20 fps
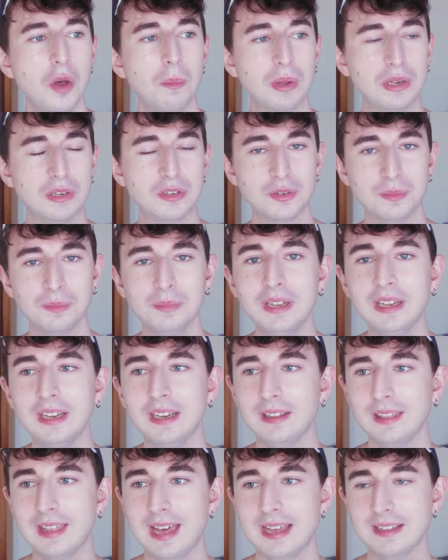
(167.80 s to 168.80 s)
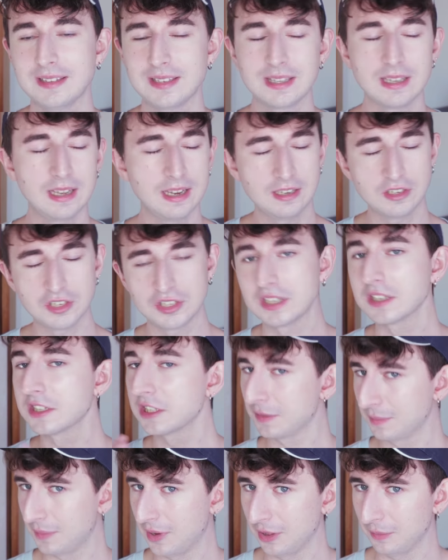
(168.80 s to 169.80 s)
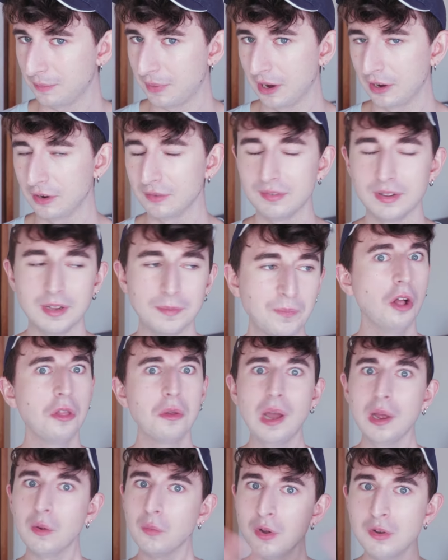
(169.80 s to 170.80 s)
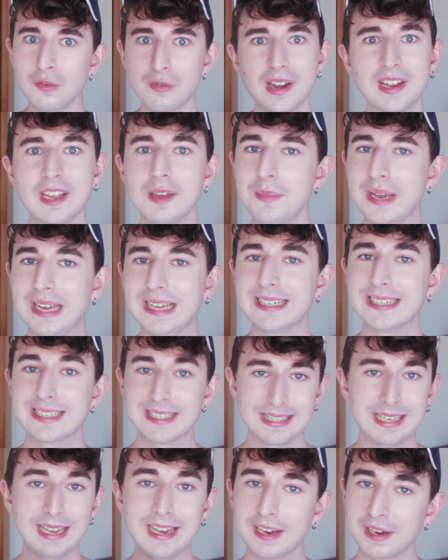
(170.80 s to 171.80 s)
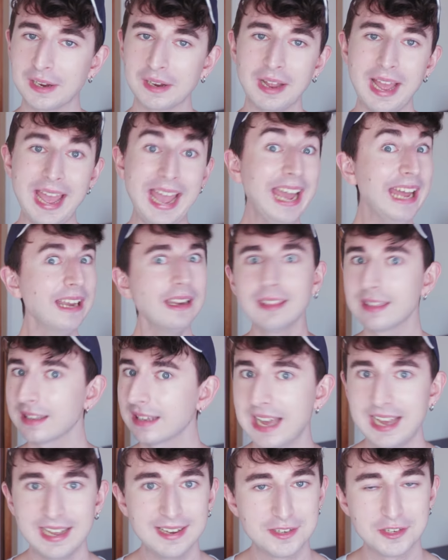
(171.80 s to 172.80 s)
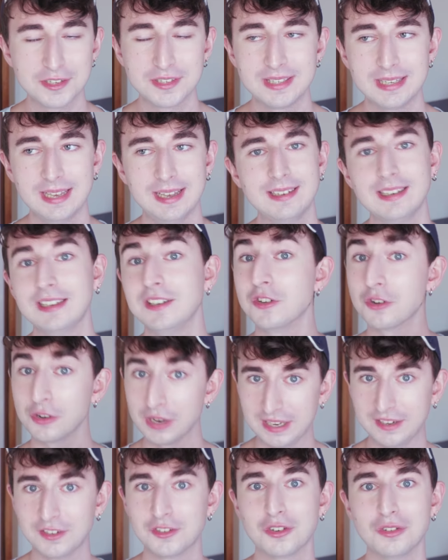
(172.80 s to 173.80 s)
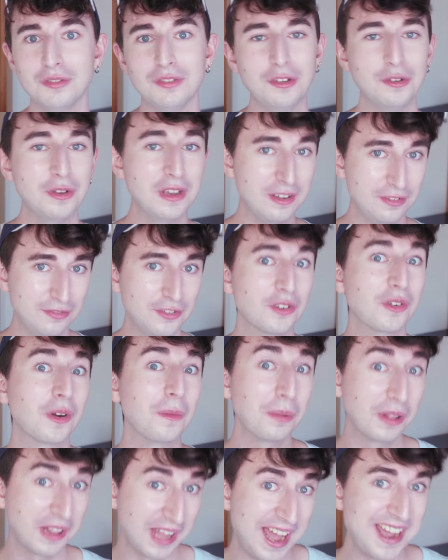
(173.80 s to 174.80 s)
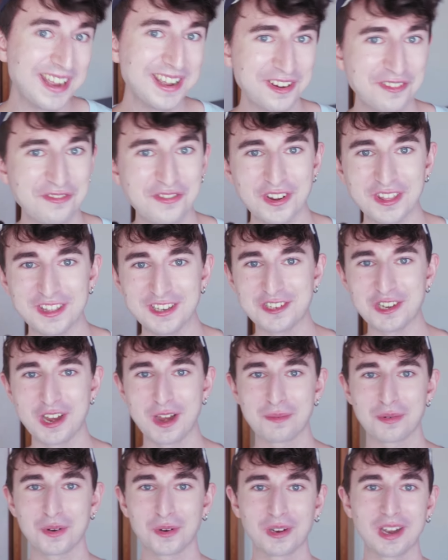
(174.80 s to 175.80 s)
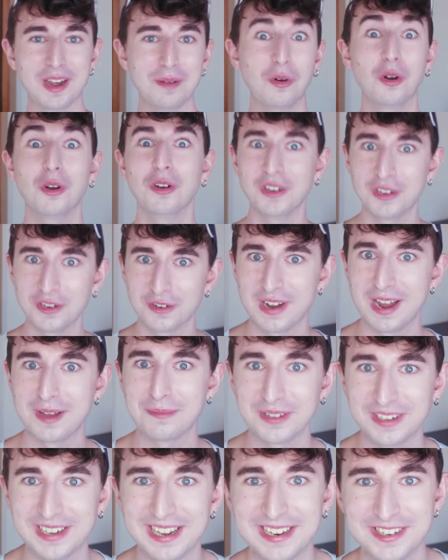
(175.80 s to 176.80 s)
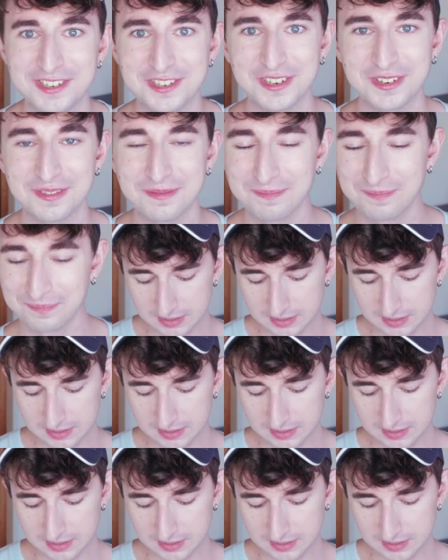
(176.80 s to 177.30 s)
But to me, that's, like, just a small part of it. Although I wouldn't recommend saying anything I just said in your interview if you're applying for the JET program or in your application.